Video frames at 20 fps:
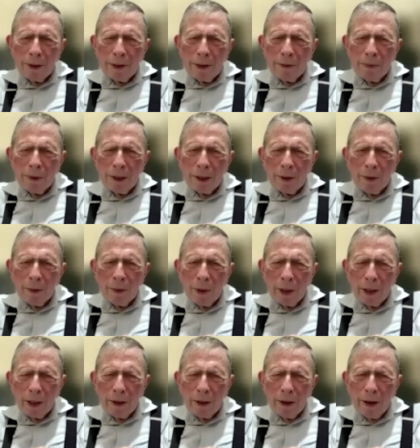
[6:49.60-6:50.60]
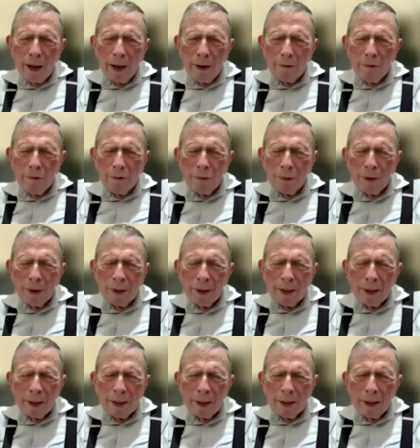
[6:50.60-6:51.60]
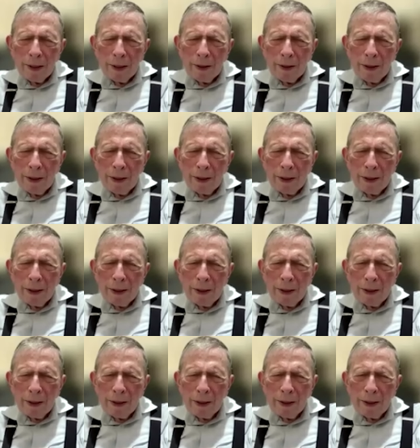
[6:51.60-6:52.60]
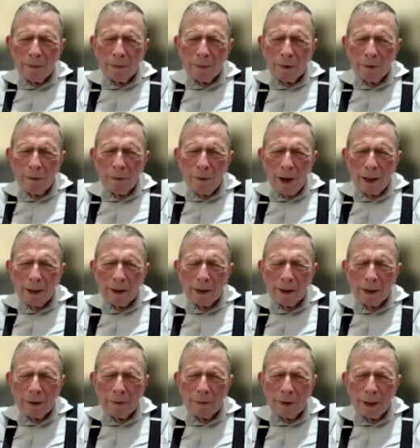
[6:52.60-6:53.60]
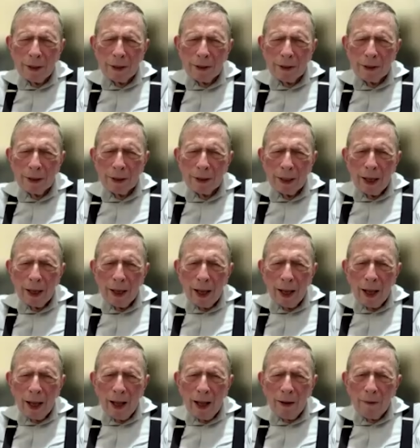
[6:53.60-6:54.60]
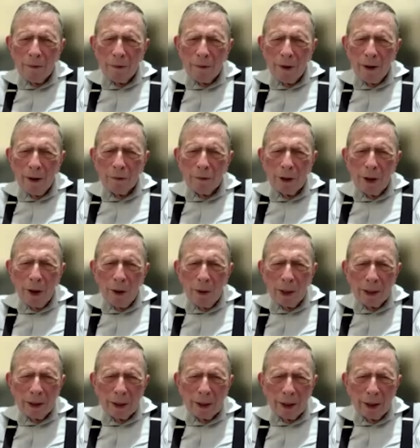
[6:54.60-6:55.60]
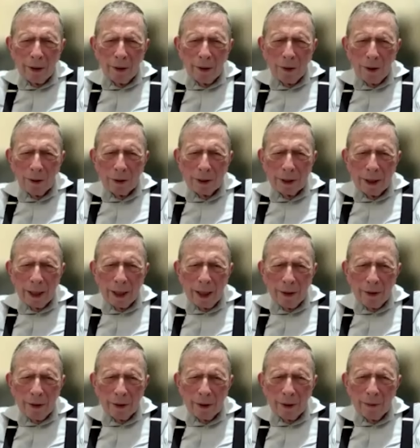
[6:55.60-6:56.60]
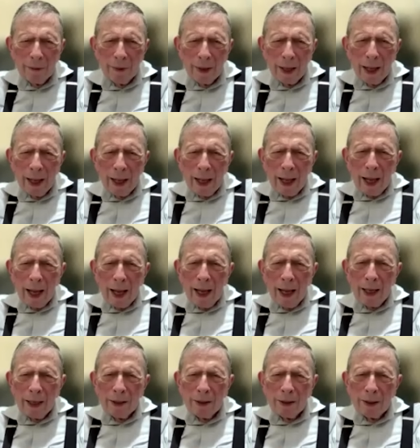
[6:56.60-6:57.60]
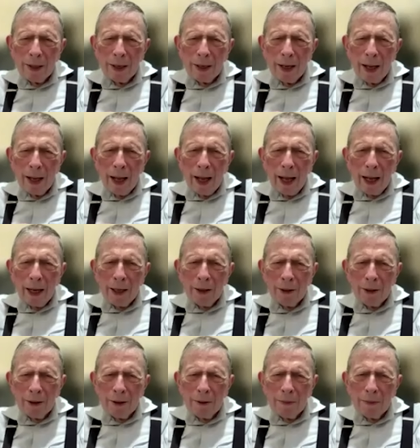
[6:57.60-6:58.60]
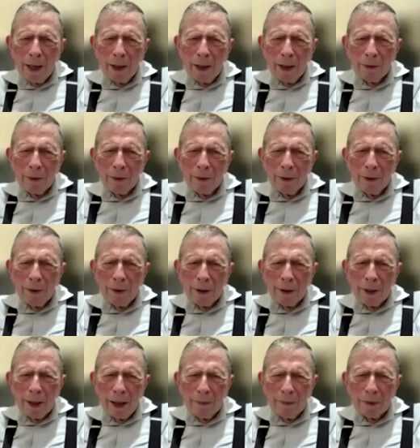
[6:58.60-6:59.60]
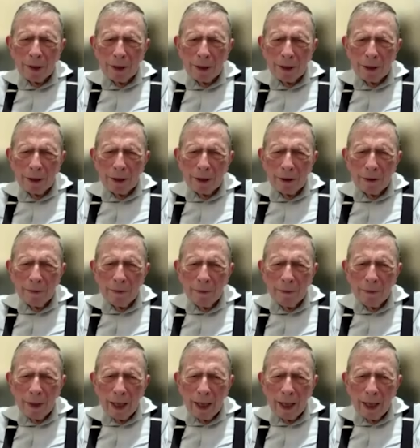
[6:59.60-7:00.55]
deeply aware of the provocativeness of going there altogether. And I heard about the competition,